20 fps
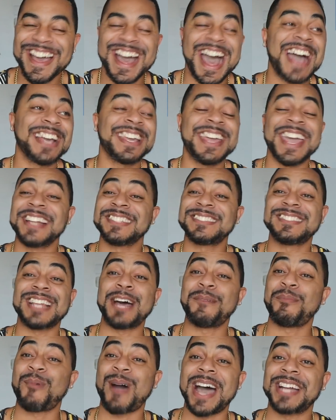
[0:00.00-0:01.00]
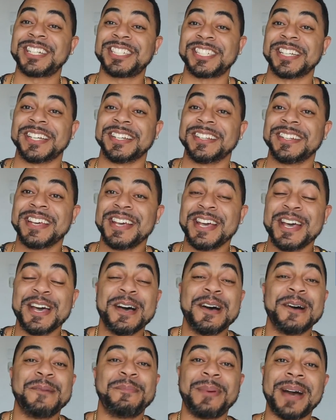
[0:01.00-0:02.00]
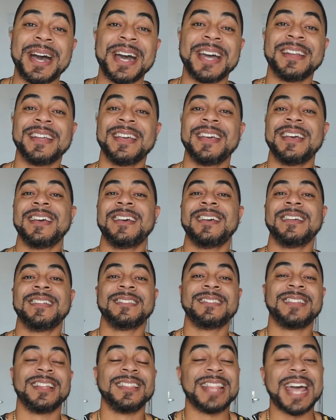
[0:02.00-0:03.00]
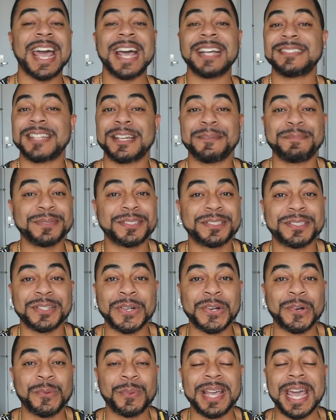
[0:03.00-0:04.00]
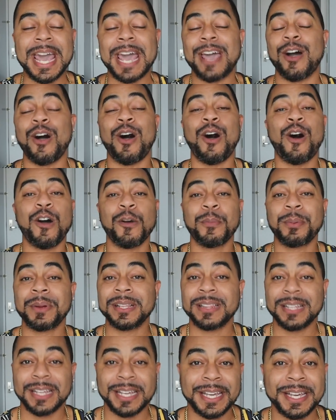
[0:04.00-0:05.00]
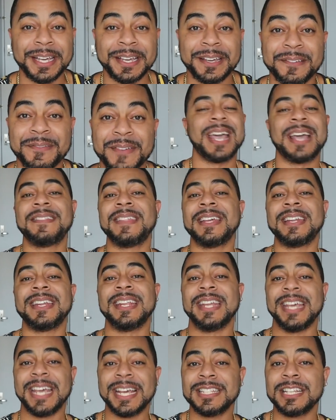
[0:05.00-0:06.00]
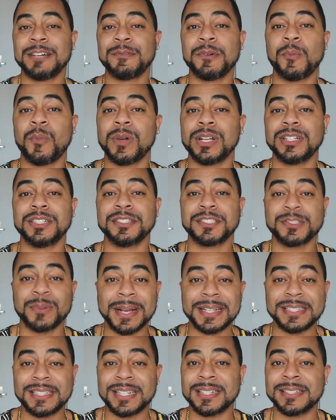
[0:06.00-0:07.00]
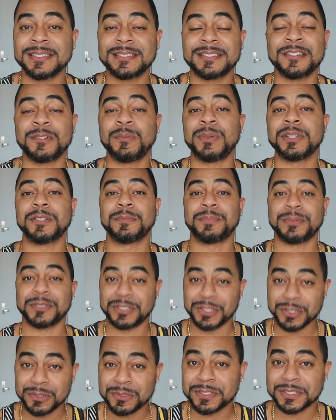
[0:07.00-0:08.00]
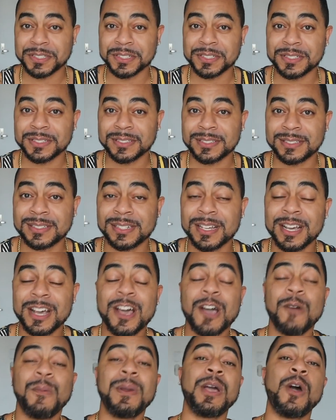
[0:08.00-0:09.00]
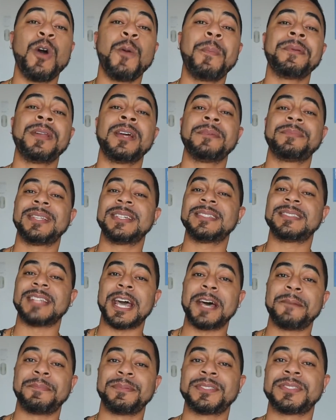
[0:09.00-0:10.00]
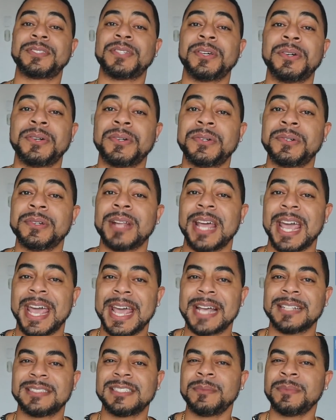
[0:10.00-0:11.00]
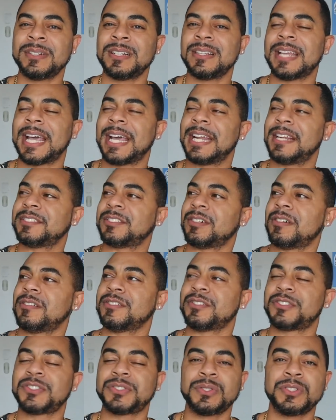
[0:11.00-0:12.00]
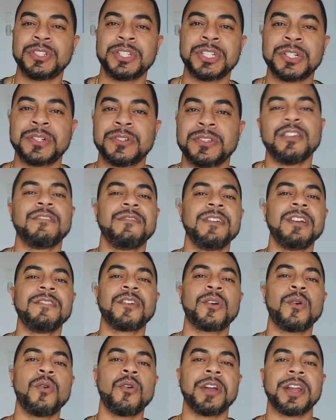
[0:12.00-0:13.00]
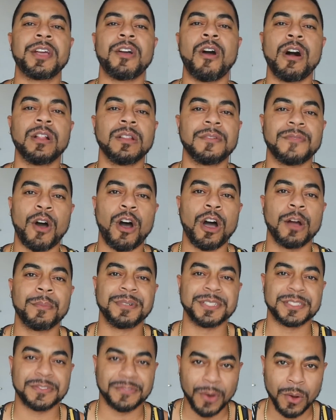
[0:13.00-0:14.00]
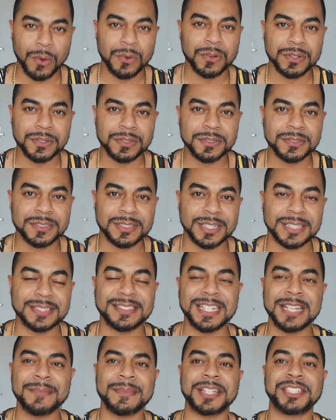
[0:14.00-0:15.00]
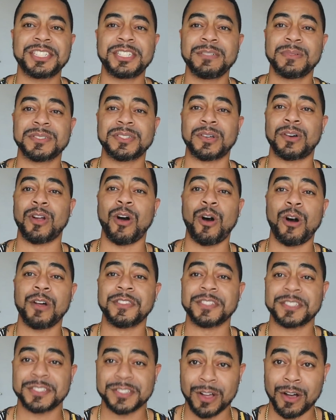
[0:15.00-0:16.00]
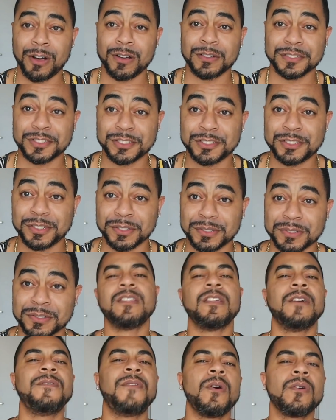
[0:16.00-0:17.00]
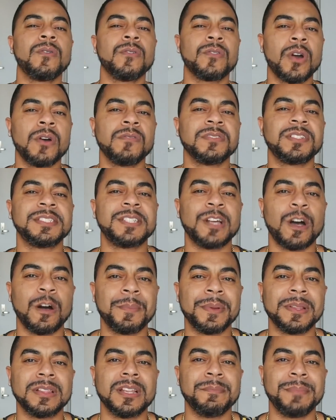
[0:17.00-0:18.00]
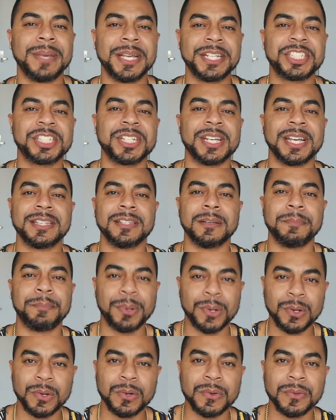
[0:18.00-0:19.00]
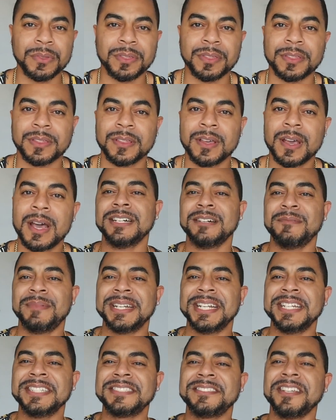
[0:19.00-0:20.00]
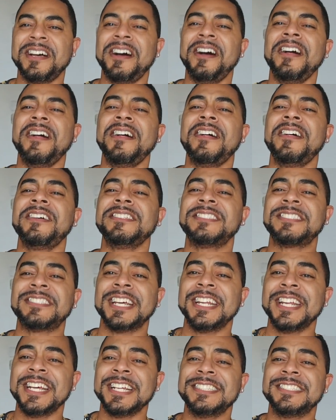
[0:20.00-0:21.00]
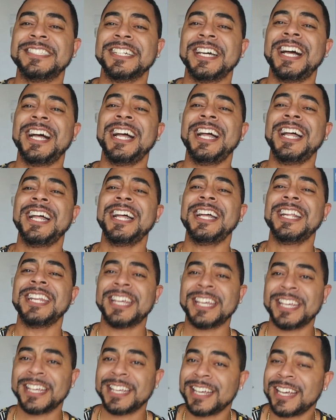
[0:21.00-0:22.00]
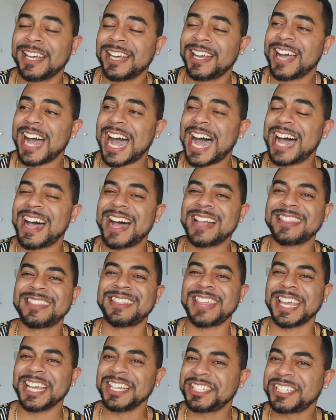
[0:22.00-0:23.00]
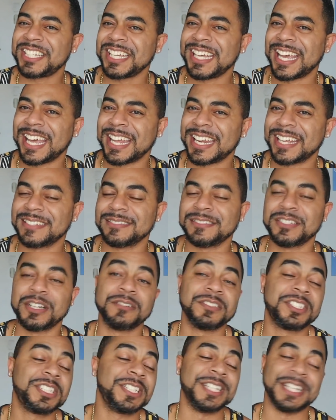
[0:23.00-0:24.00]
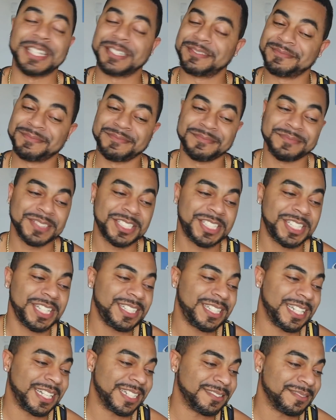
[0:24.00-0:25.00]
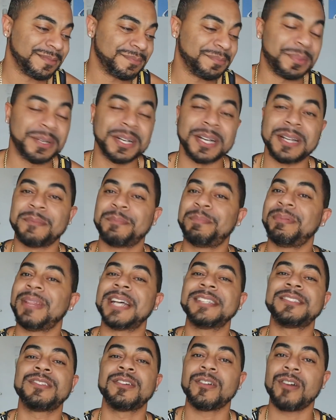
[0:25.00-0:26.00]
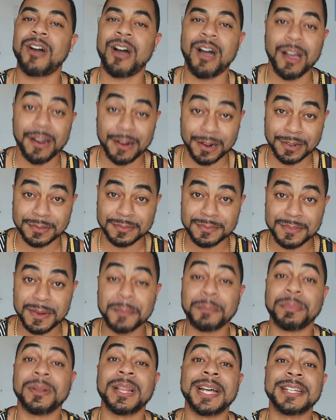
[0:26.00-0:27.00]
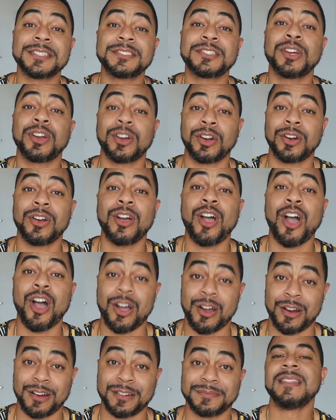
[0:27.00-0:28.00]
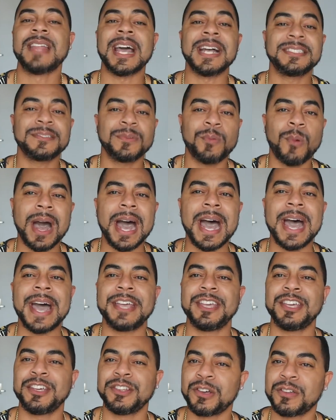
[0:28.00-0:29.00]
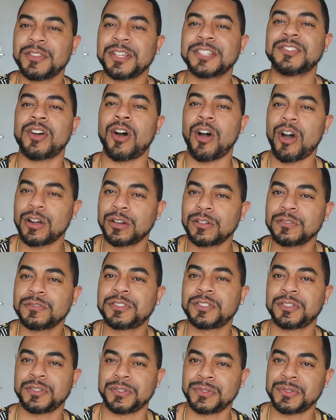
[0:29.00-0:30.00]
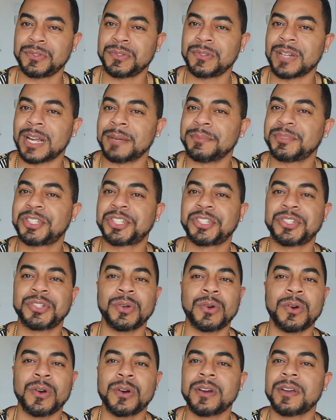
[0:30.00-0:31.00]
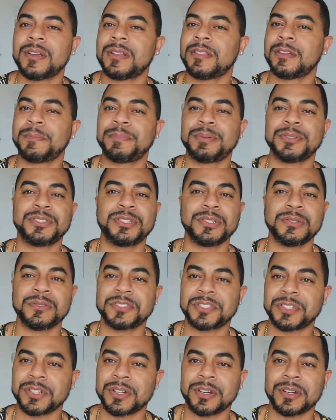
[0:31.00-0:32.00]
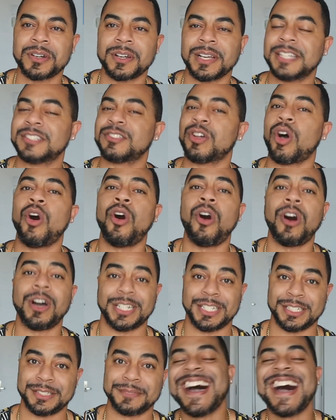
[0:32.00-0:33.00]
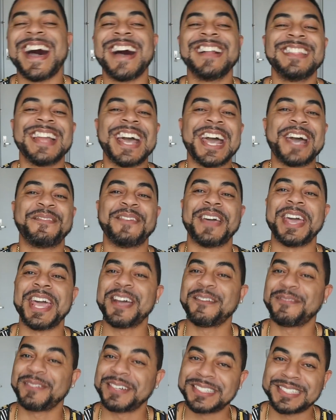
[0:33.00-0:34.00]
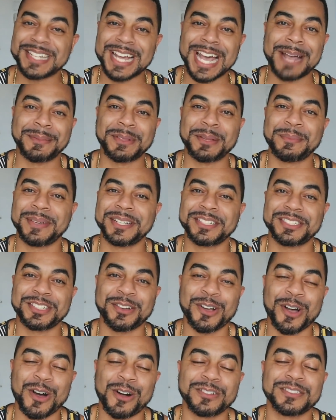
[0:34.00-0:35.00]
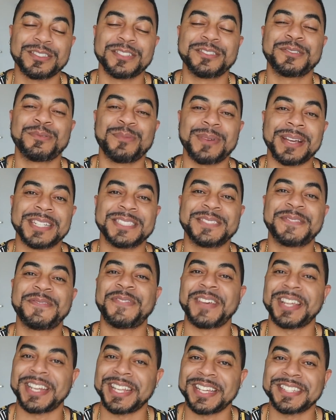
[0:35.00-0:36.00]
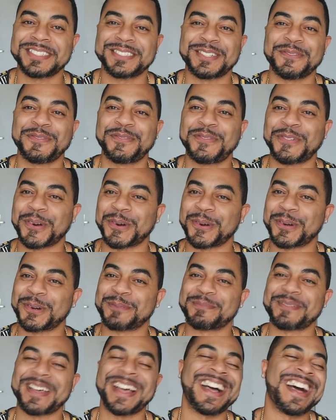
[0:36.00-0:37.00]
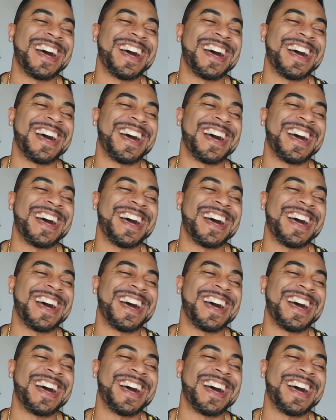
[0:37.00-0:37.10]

I can't stop watching. But the last episode, we had Aubrey leave, and then it ended with one of the twins getting into it with the producers. We open up this episode, and some of the ladies are in the studio. They're re-recording all of Aubrey's vocals. It seemed like she was on all the songs, too. The vocal coach is helping LaMisha in the booth. When it's all said and done. I, I think she hit it. No, she didn't. She didn't, but bless her heart. Bless her heart. That's why, you know, there's auto-tune. I'm sure the producer is on it. I laugh every time LaMisha calls the twins Phineas and Ferb.